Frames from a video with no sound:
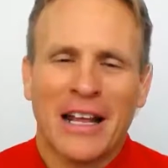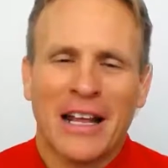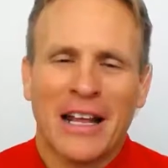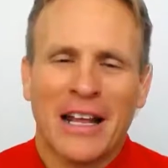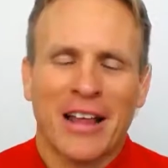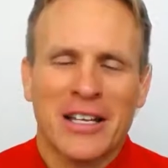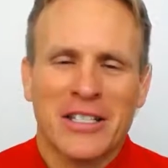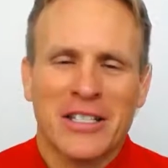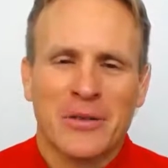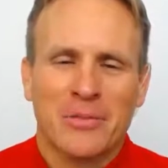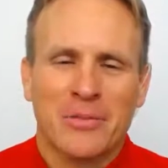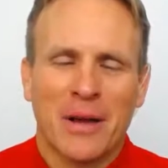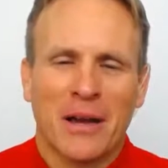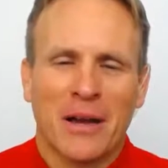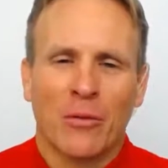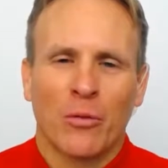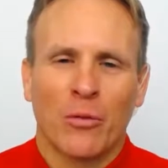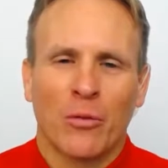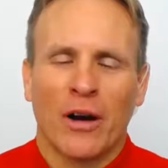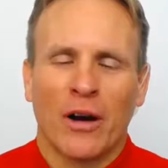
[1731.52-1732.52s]
let's just be,
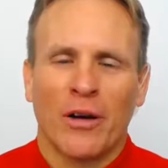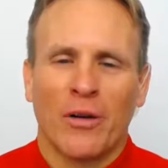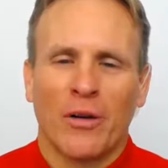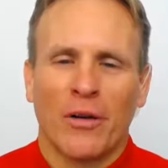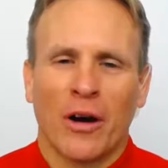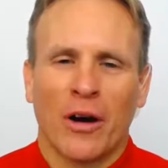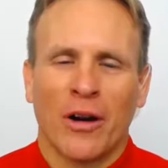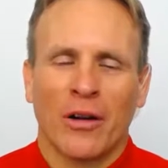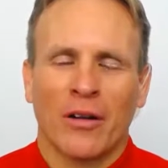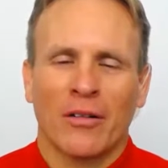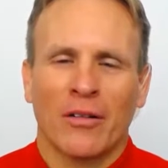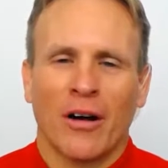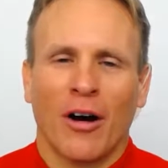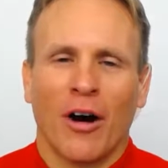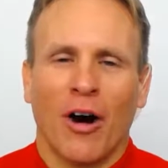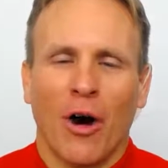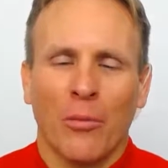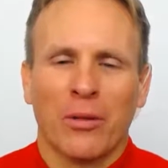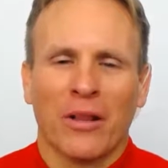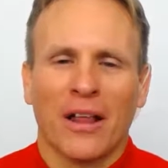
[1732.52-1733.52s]
we're
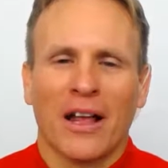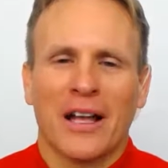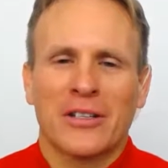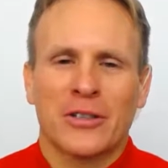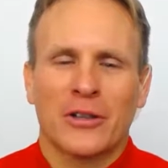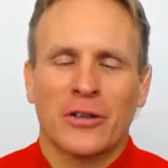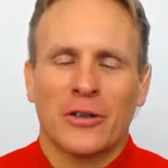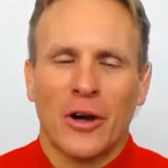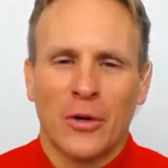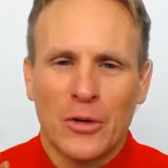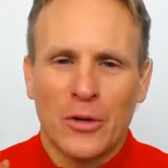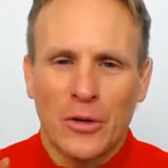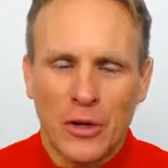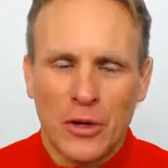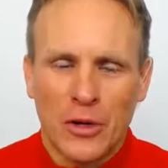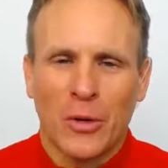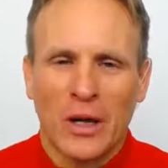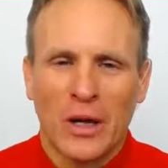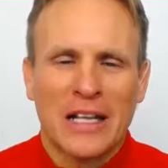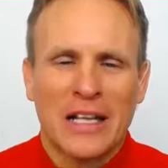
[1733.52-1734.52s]
all blessed to know
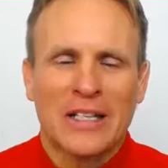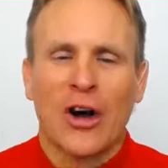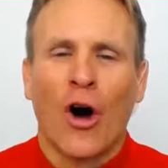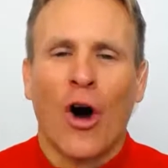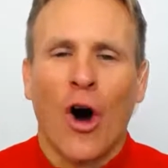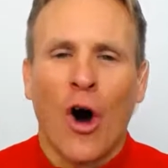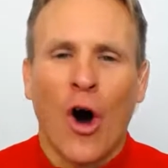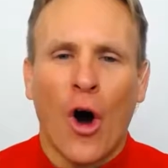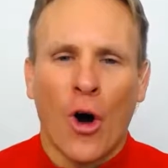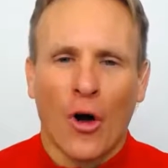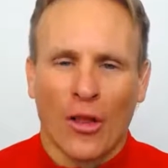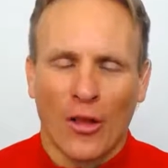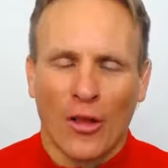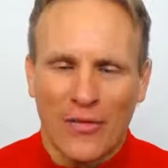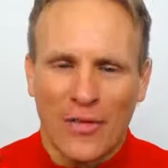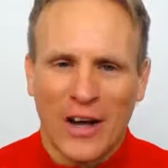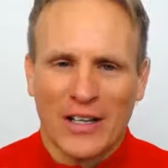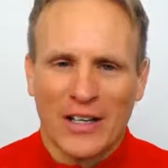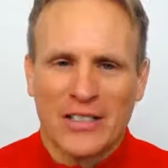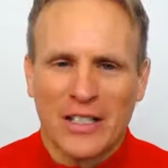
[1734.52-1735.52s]
you. It's all of
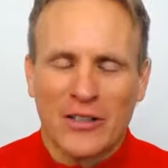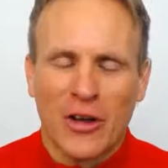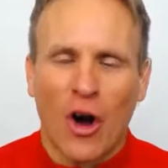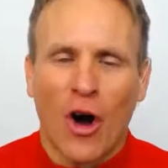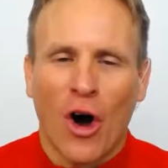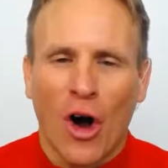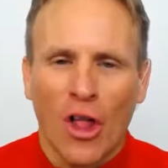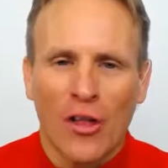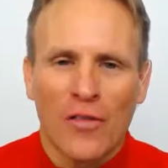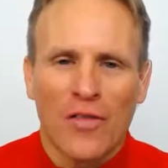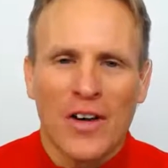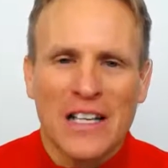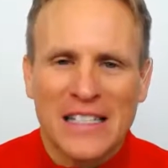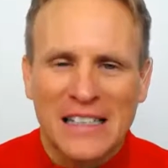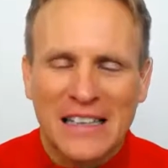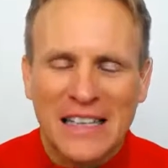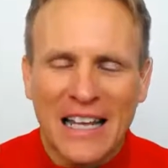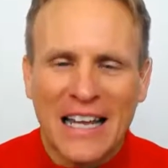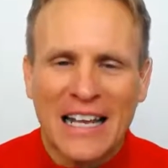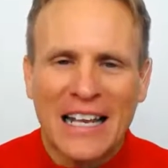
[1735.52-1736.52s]
us. It's all of us
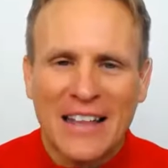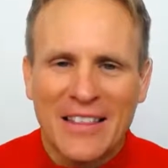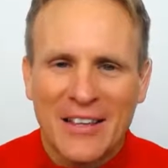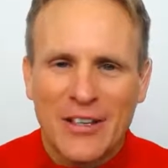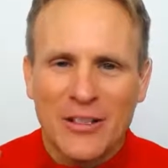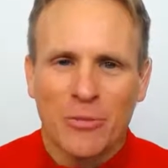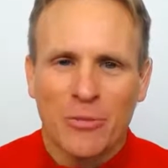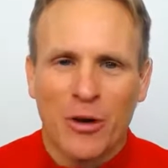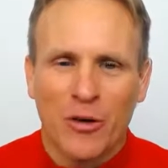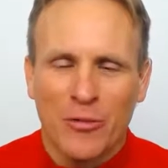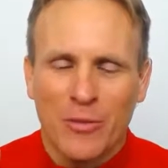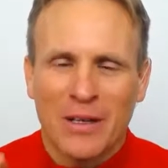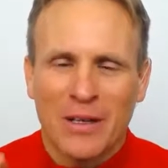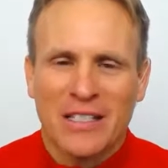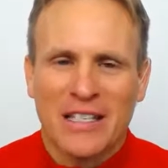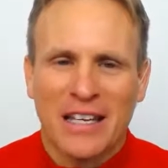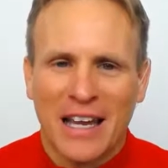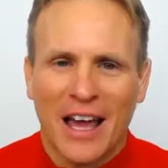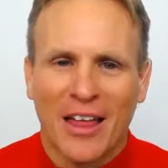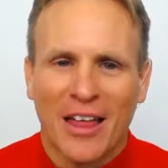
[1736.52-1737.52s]
leading this movement
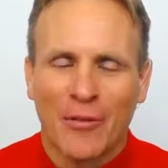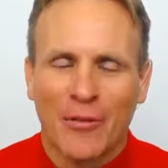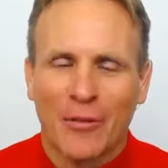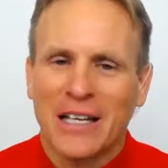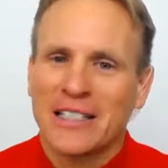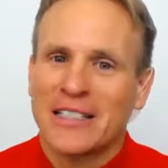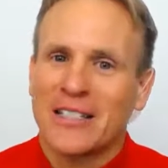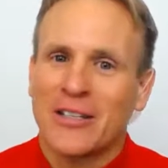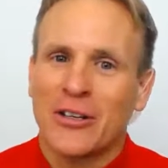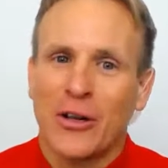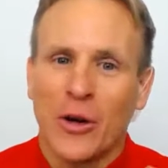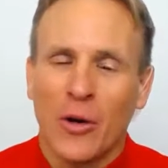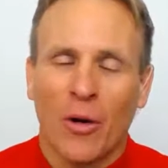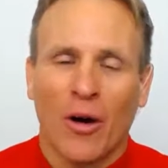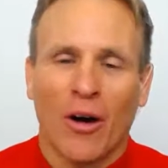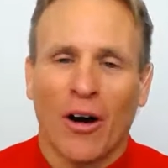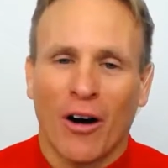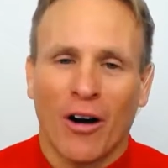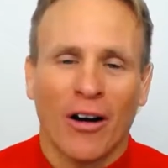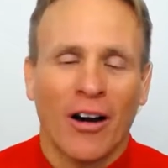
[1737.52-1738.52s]
together, because you
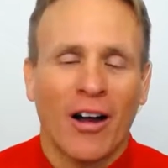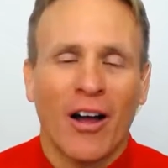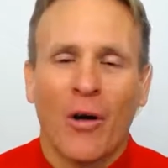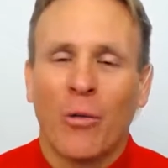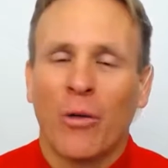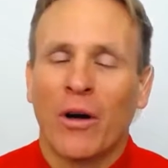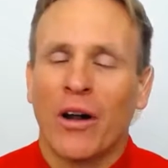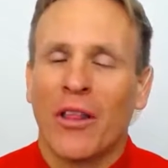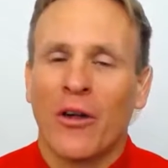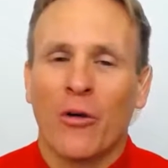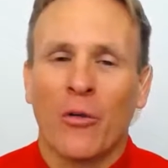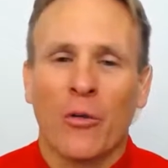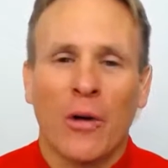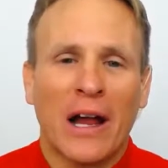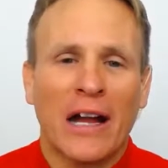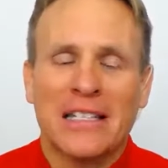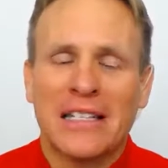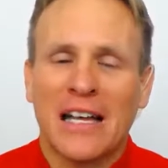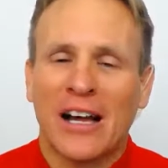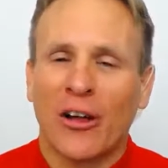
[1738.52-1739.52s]
are one of the
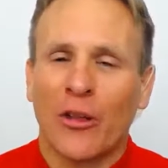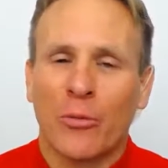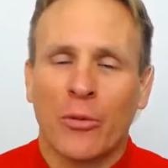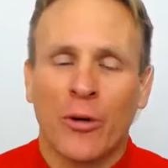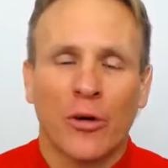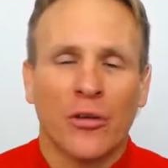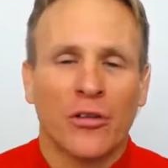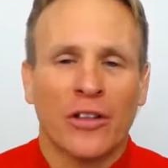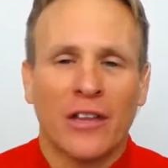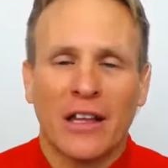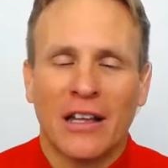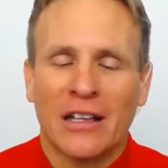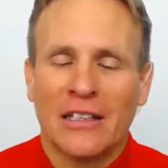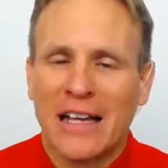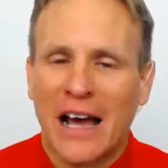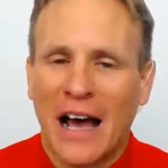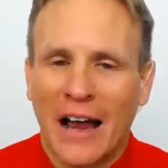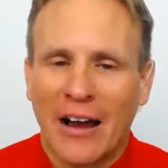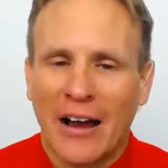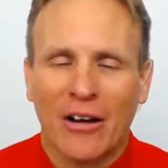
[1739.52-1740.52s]
greatest health pros in the
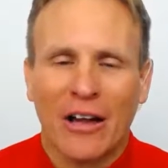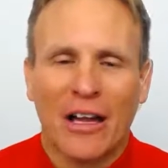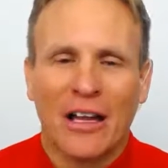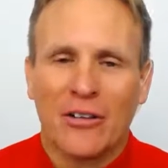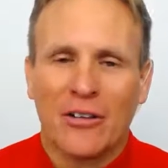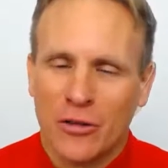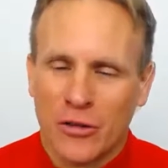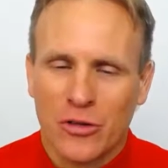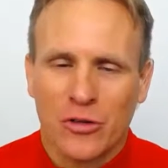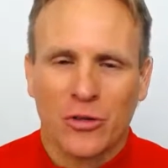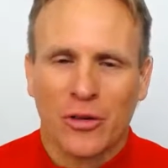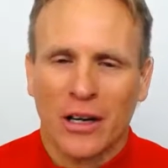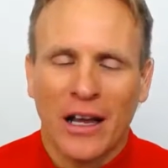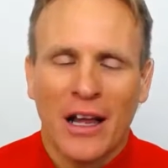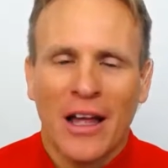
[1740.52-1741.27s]
entire industry.